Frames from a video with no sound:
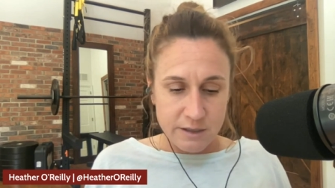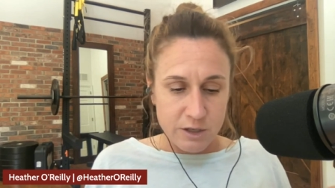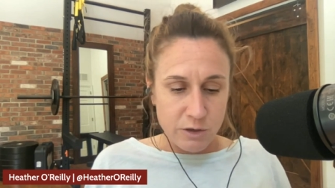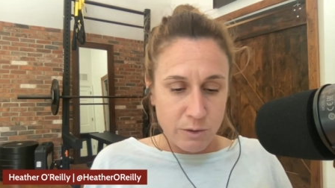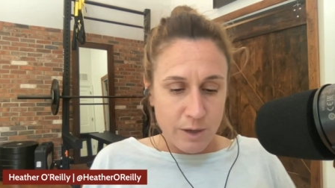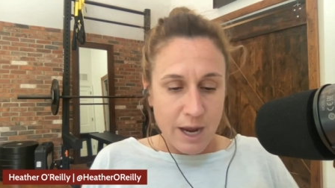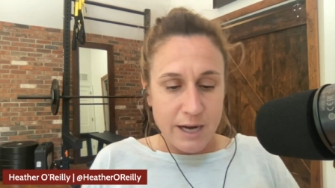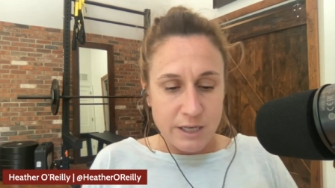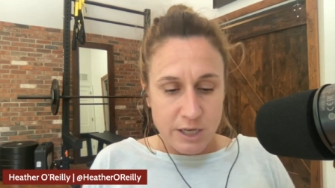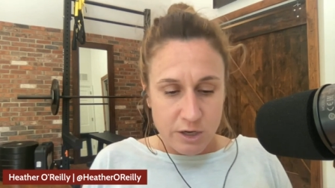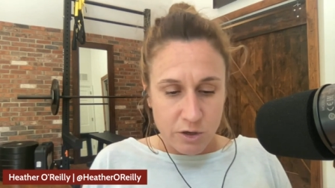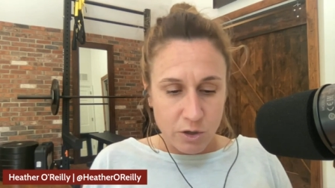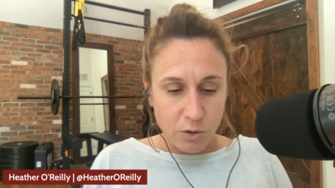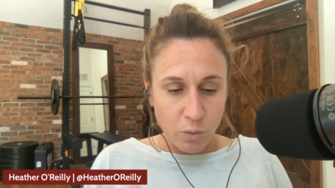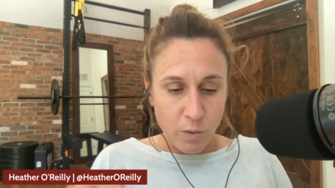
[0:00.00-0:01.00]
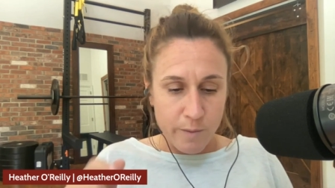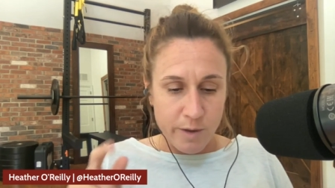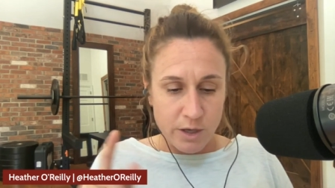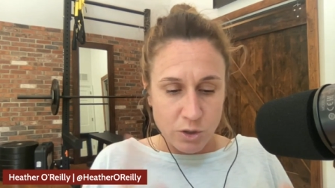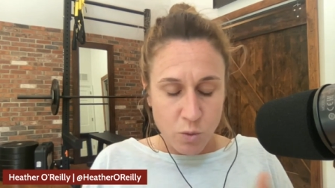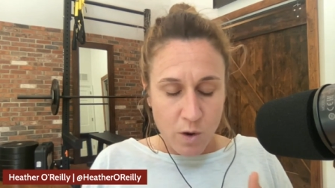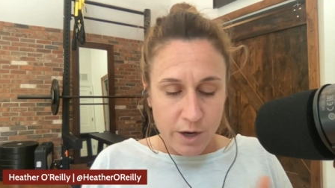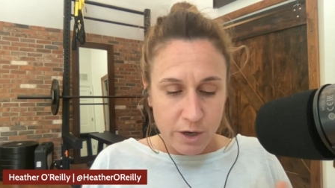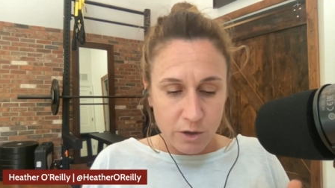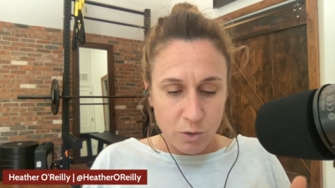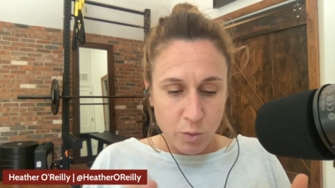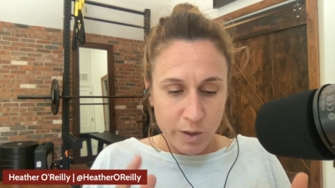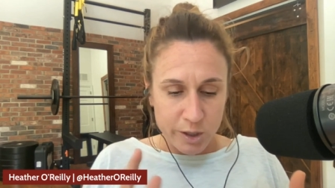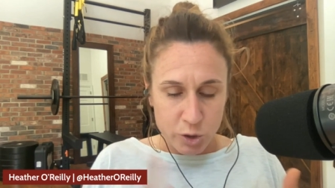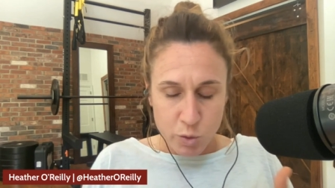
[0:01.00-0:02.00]
you know, 19 year old women, 20 year old
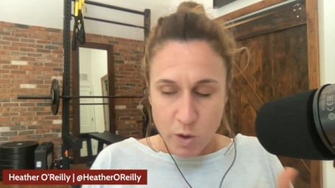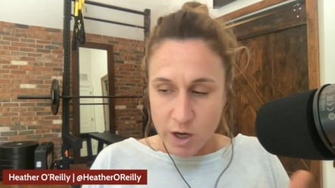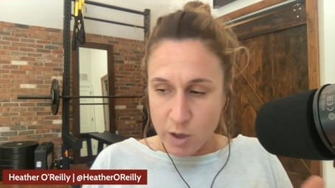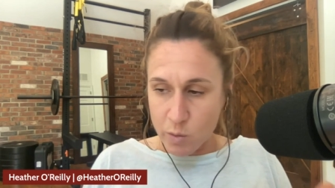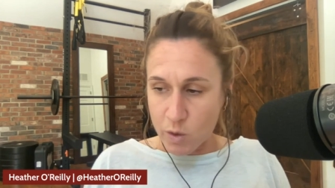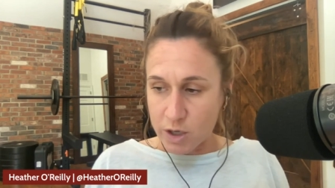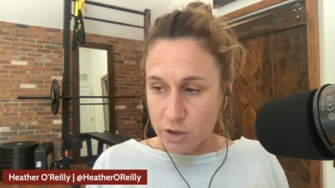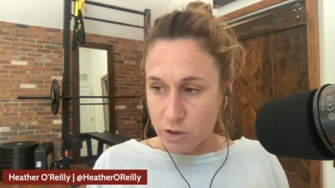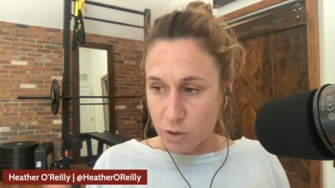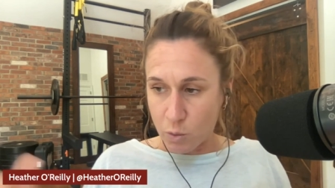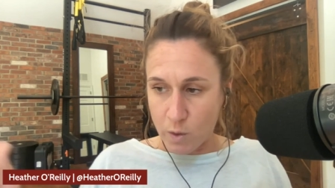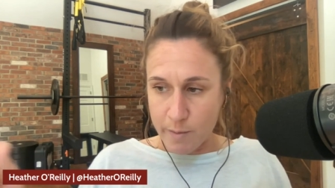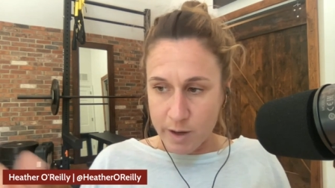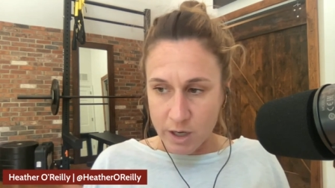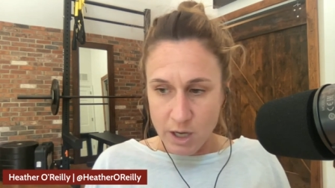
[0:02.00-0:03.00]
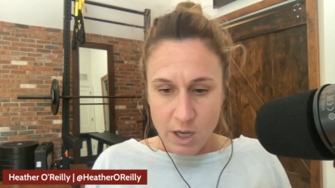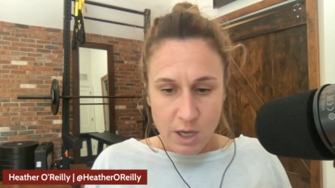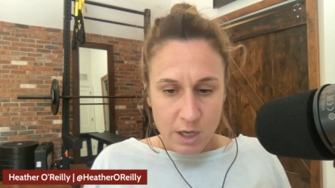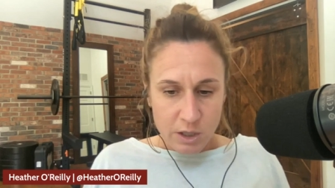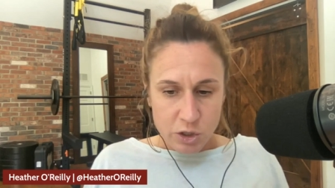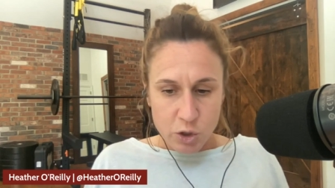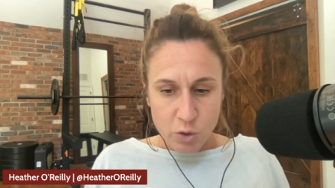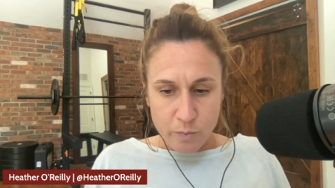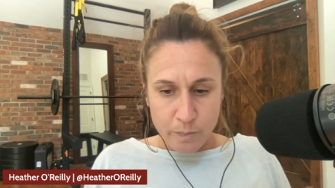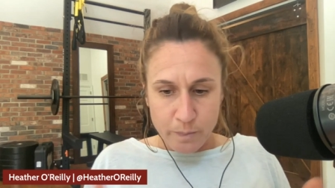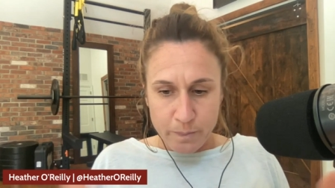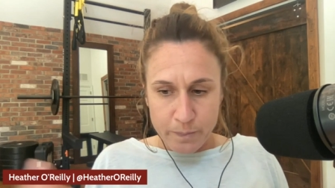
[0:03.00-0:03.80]
women, 21 year old women to,